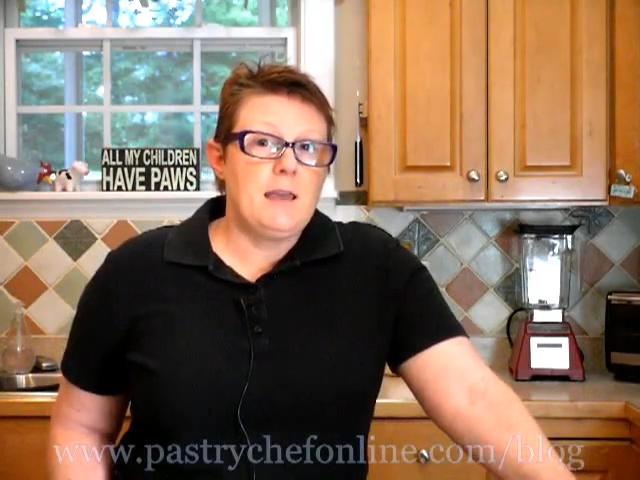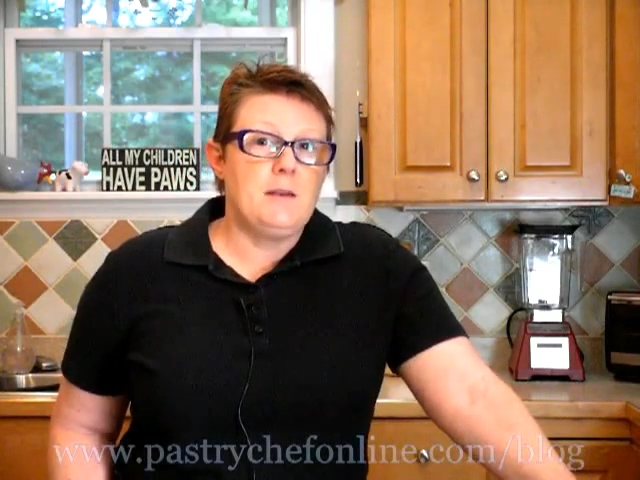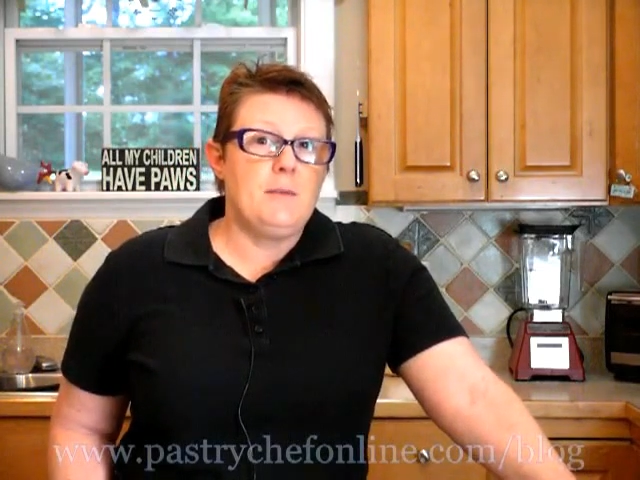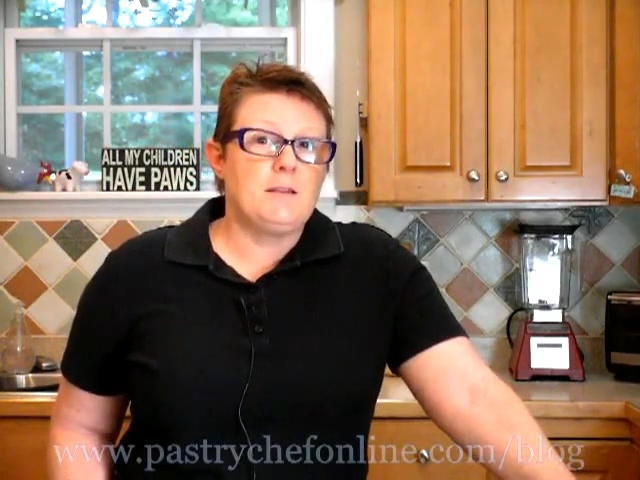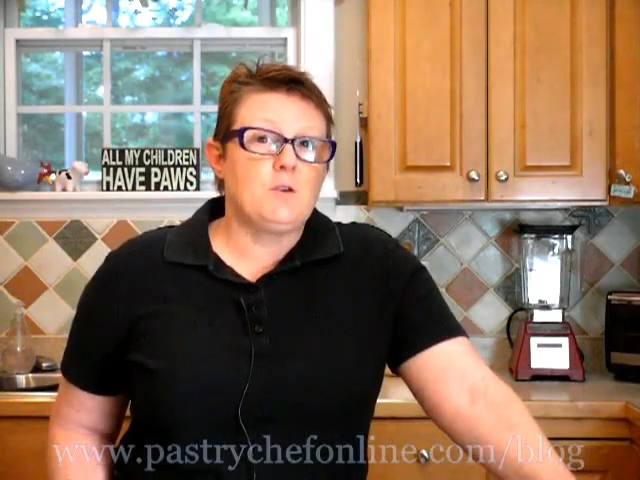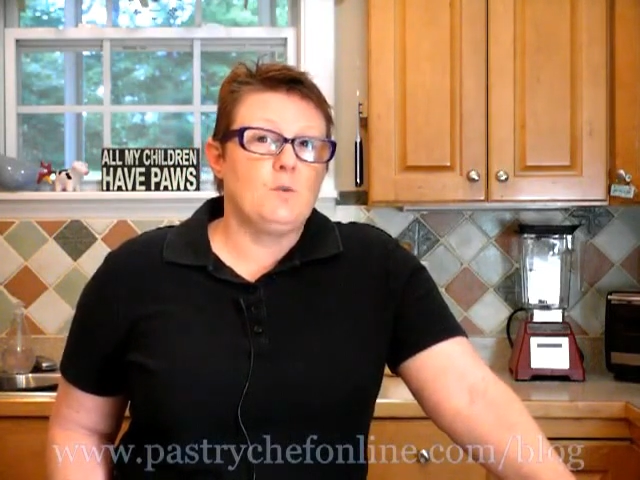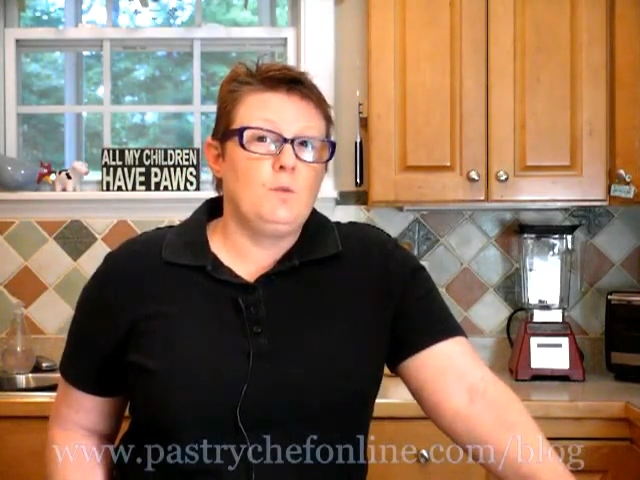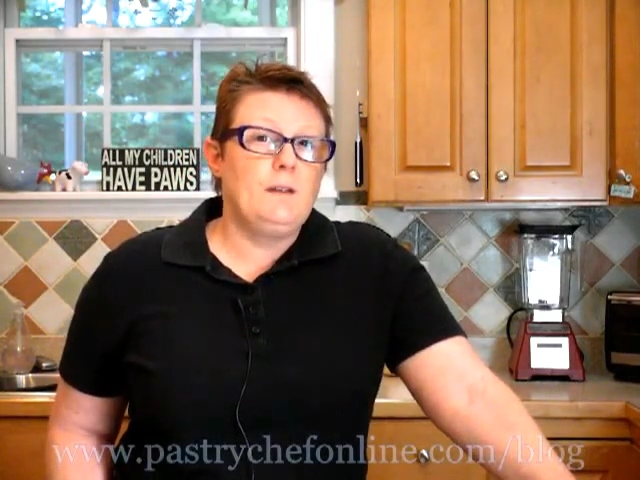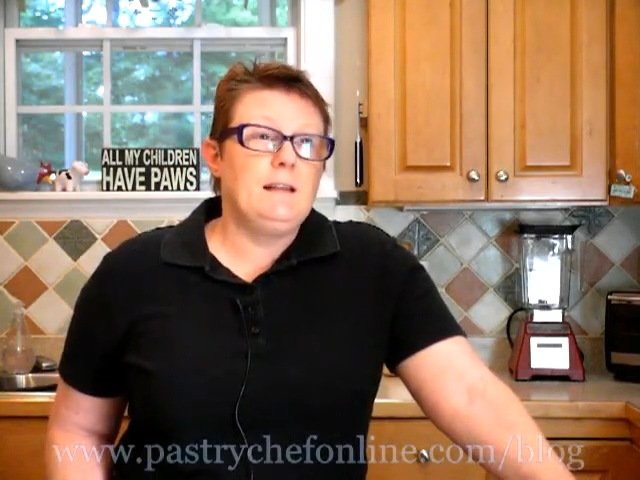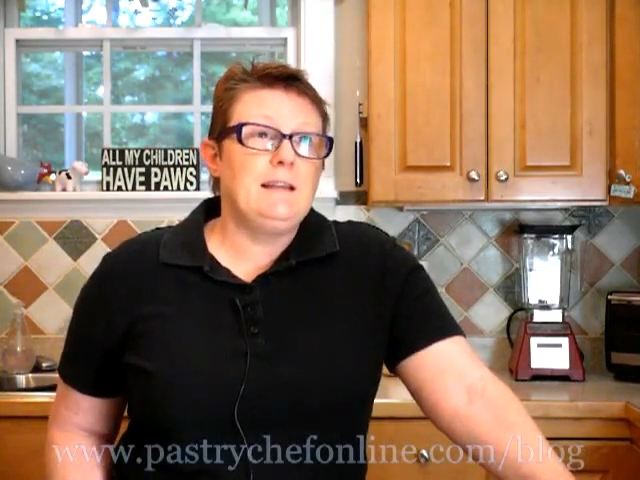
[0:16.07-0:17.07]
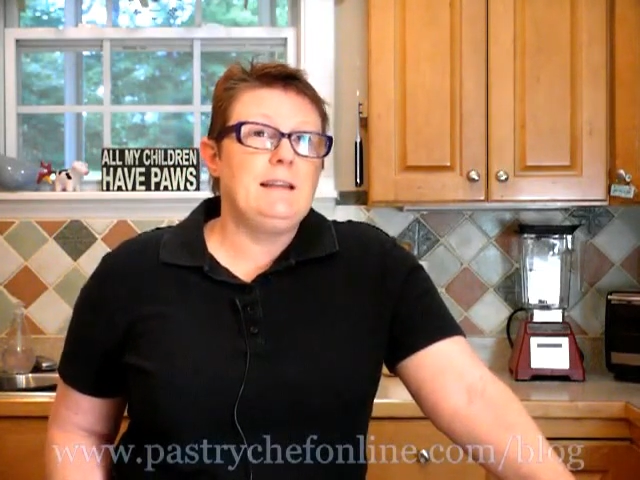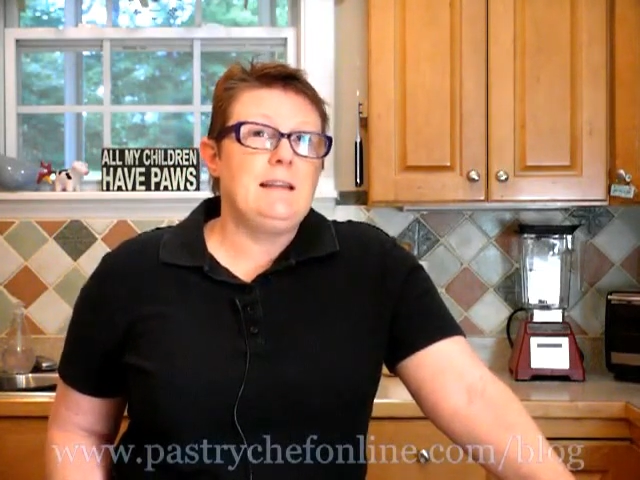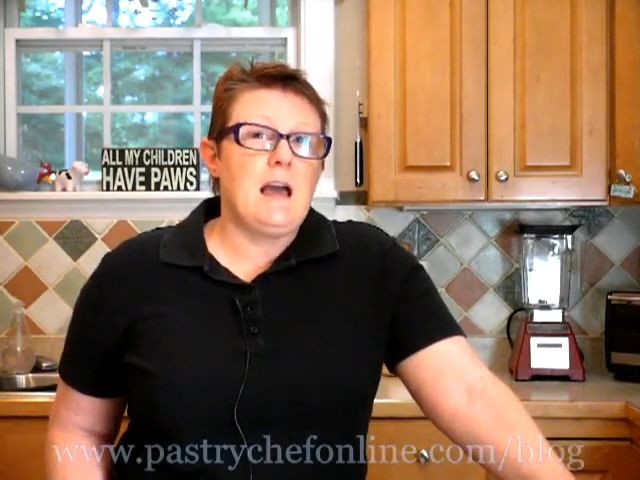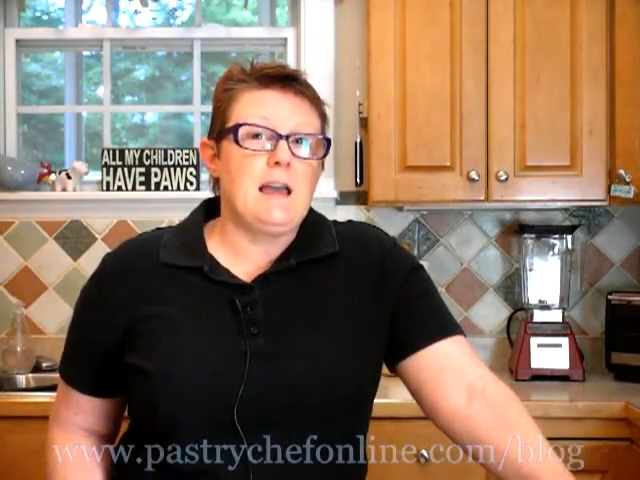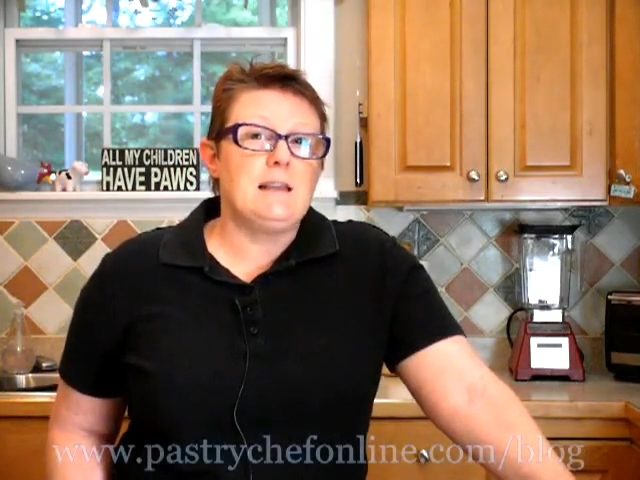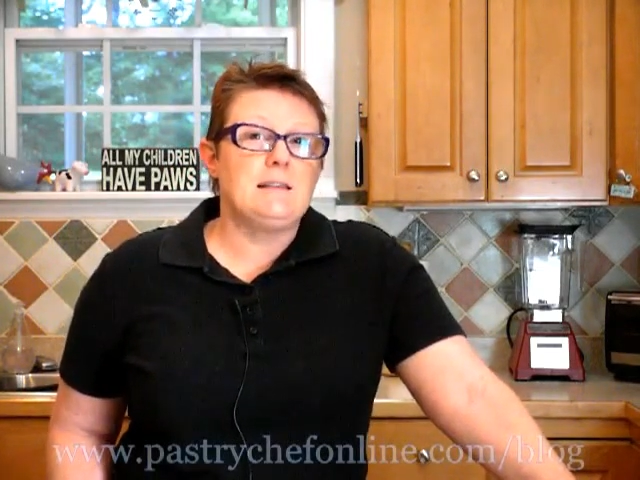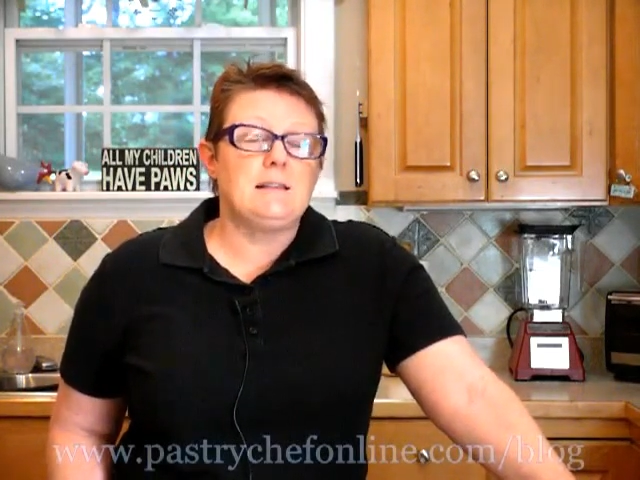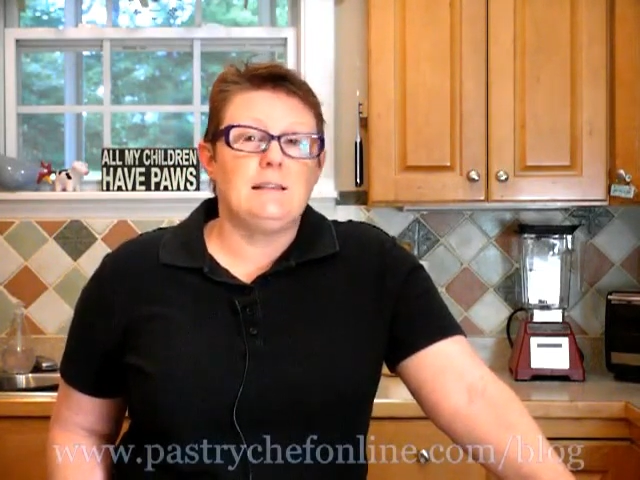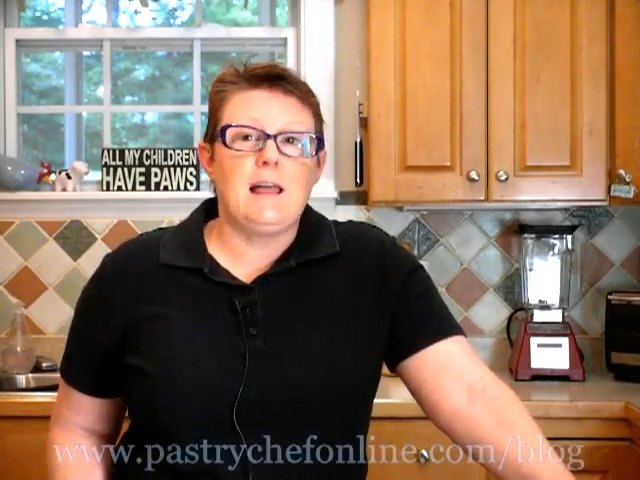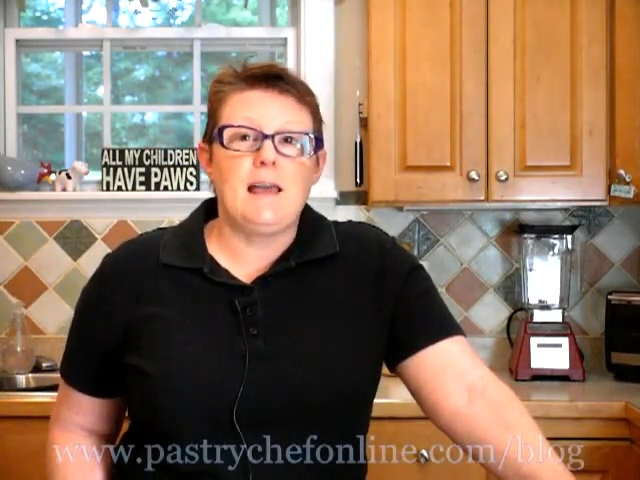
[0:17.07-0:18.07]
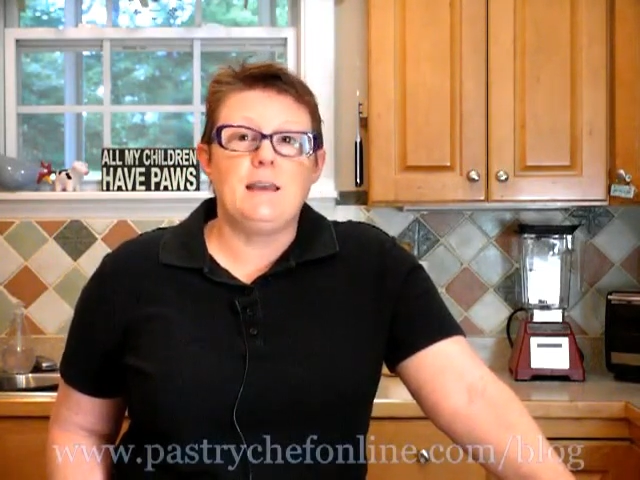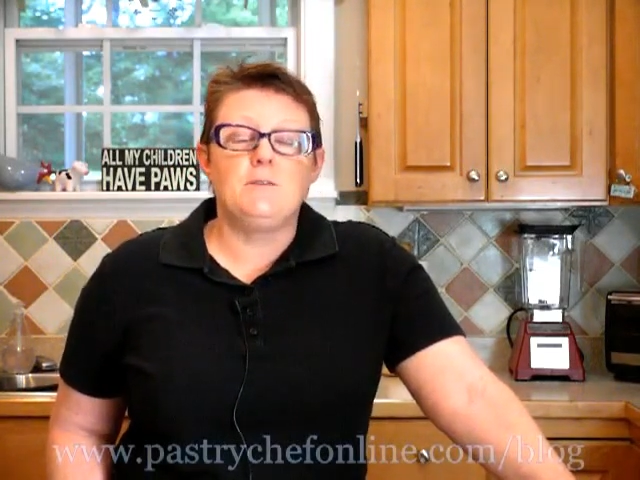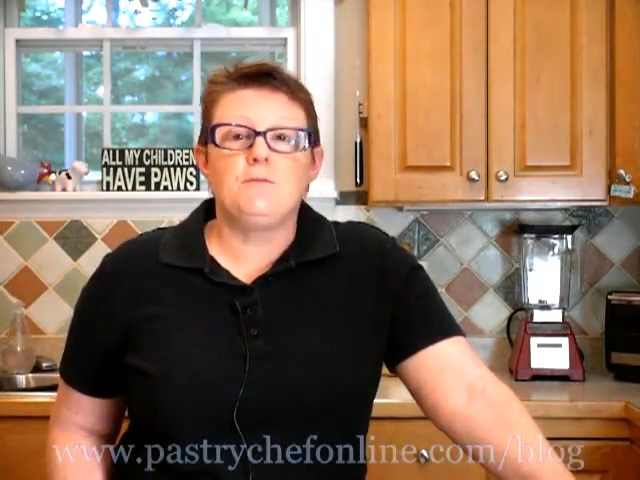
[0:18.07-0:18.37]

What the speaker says: it makes a really nice light